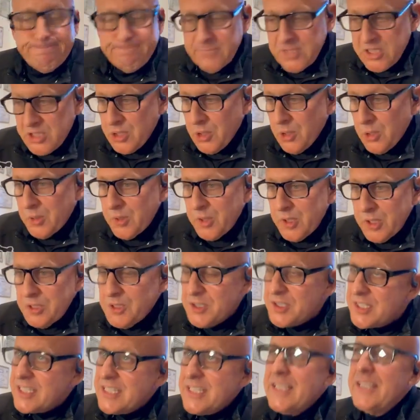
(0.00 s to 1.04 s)
So you'll
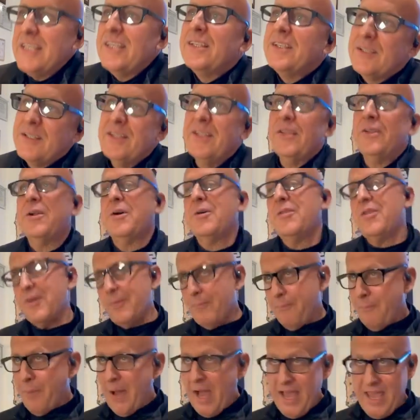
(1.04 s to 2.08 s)
see, they're
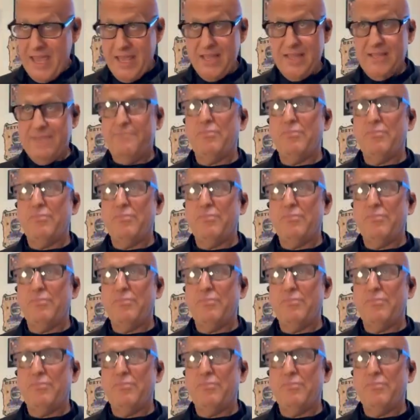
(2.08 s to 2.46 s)
buying